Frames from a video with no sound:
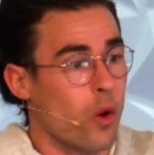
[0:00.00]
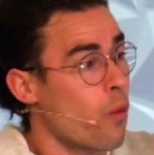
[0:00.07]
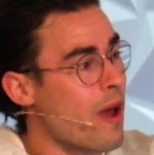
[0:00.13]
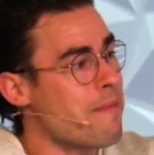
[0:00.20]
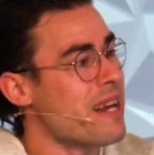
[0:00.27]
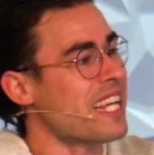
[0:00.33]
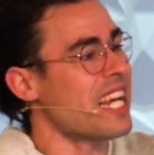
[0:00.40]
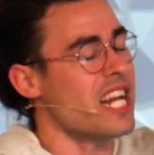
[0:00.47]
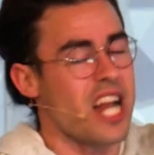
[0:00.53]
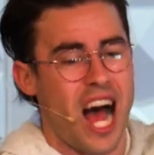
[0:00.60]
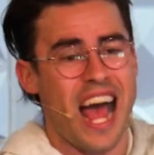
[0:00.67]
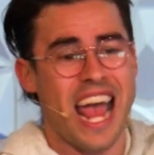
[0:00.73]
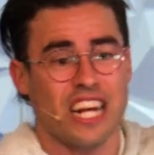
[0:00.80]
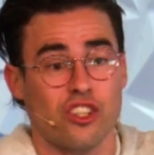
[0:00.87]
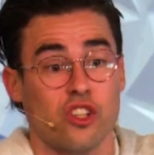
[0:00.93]
Women
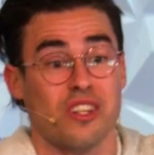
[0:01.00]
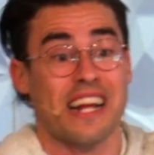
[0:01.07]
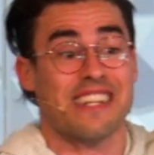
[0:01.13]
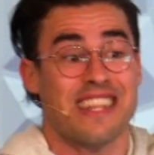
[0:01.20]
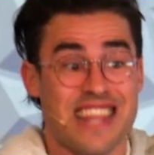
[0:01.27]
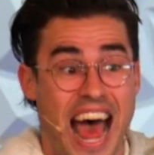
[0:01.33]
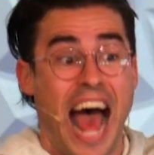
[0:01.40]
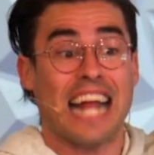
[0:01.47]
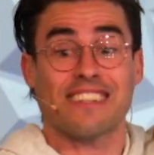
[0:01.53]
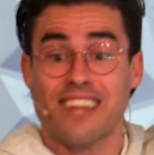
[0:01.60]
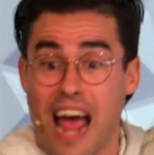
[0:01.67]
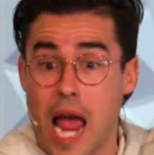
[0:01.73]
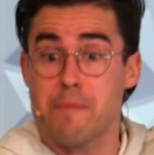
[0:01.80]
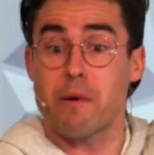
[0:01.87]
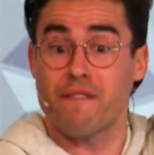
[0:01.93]
cannot exercise that
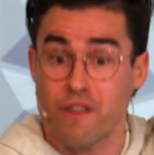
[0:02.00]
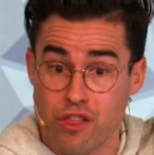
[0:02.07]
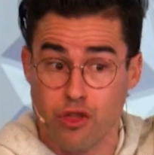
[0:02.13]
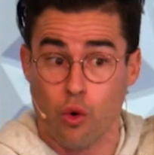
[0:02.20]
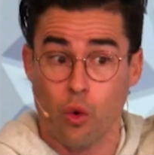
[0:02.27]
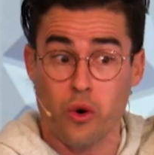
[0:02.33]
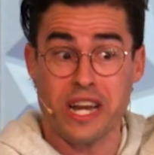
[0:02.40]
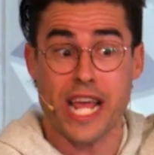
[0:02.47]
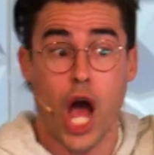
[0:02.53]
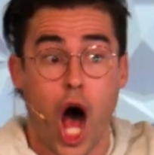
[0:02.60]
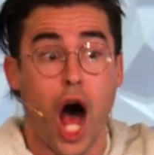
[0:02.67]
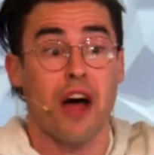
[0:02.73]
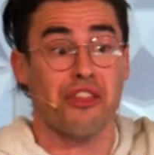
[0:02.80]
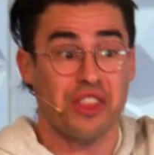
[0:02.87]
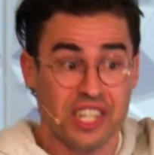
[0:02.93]
type of authority,
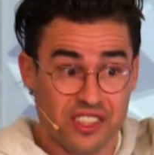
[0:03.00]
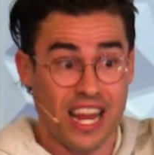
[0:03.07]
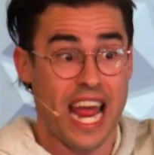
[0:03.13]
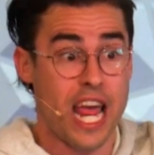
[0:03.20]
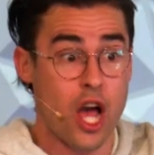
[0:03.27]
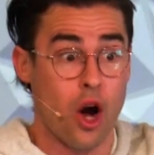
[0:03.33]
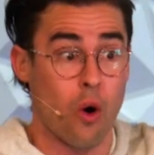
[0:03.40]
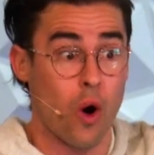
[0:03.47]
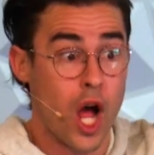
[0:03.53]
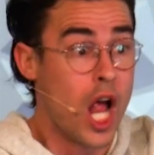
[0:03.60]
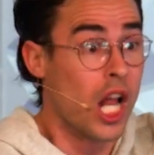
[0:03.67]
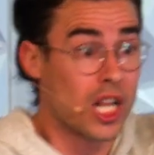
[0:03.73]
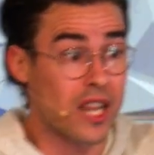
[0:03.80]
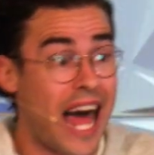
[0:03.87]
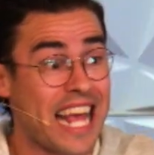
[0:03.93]
authenteo,
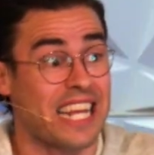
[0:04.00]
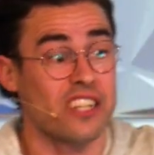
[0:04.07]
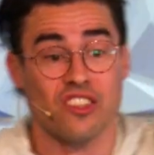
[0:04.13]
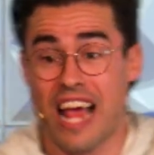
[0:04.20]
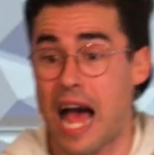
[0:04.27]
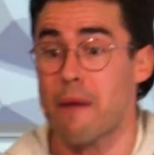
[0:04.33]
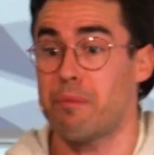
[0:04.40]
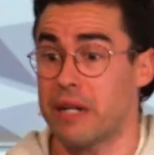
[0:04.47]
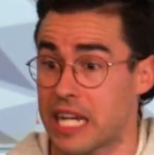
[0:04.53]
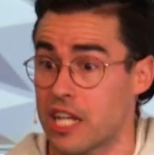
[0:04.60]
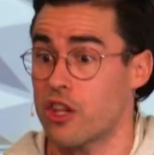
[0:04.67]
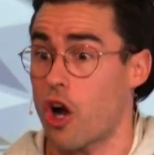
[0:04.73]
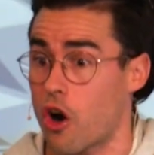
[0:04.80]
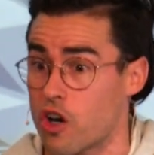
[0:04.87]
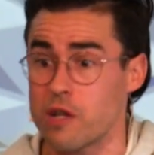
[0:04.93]
like is happening in
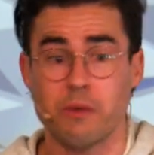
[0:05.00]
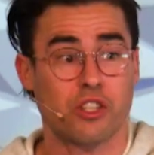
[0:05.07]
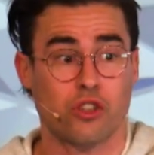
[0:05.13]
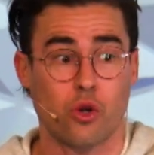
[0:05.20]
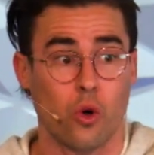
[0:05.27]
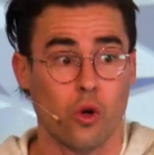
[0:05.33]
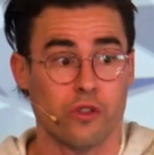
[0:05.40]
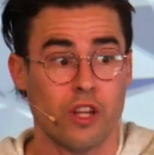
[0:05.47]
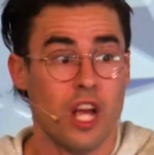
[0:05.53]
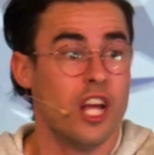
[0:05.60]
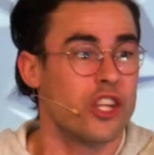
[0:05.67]
the Artemis cult.